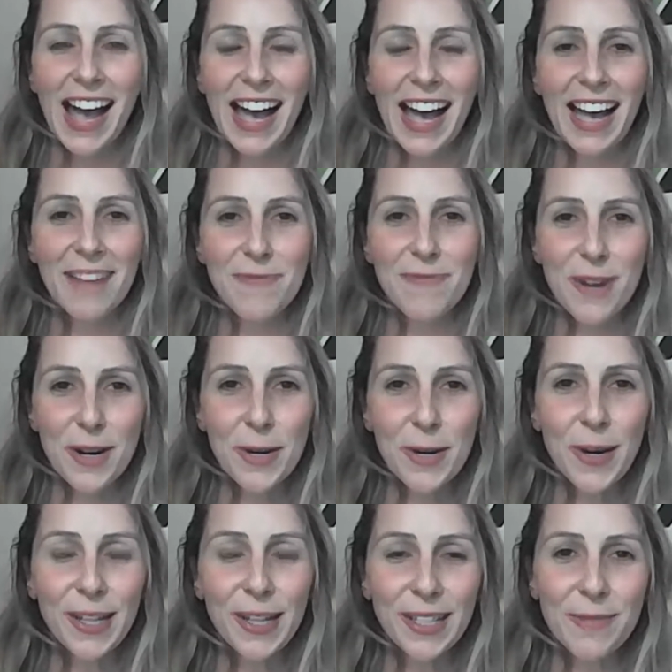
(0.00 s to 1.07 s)
and very
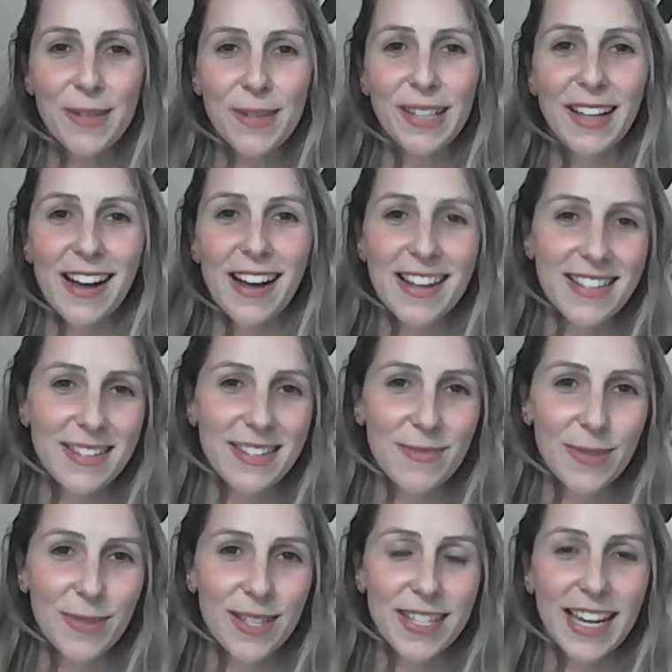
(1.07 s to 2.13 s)
quickly realised
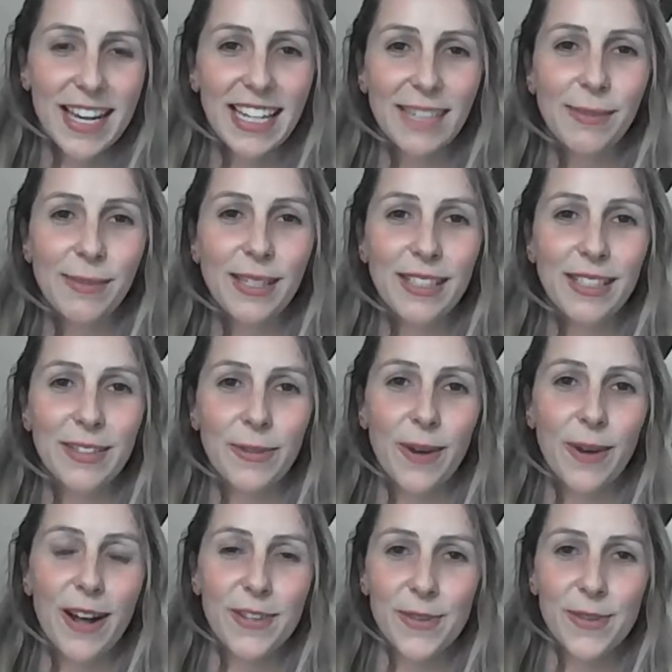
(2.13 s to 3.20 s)
it wasn't taking me in the
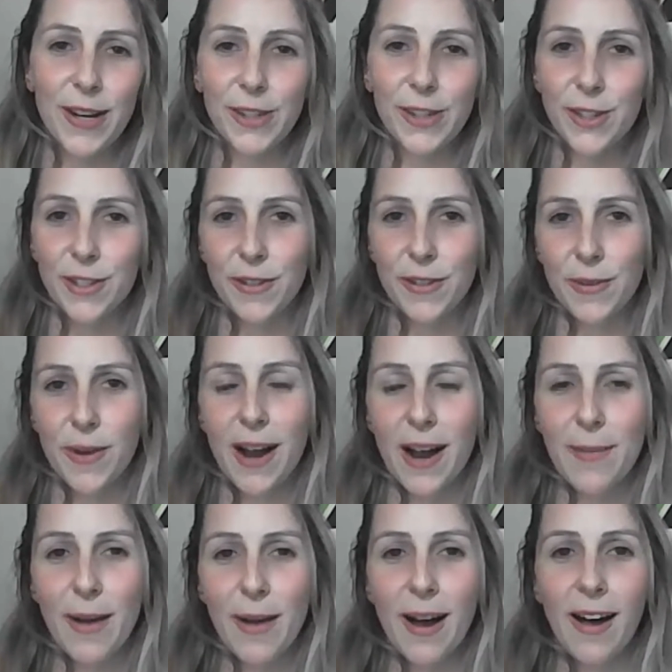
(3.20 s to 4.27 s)
right direction and the
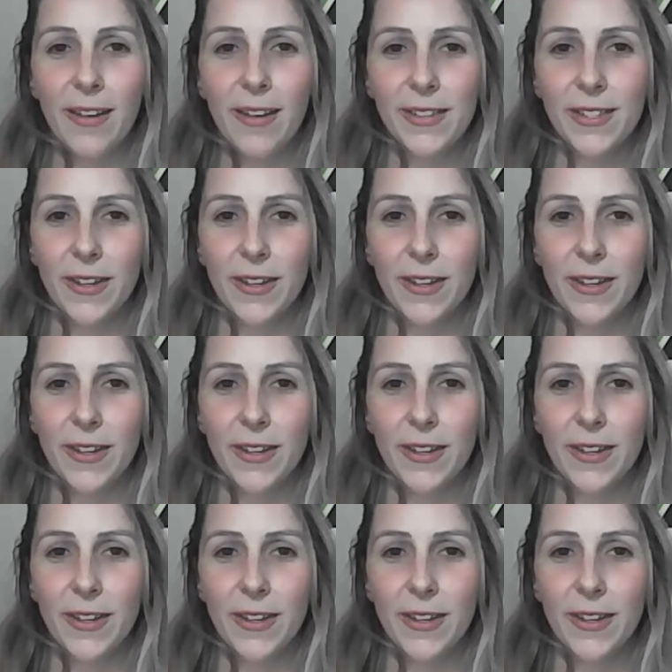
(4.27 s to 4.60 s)
right path.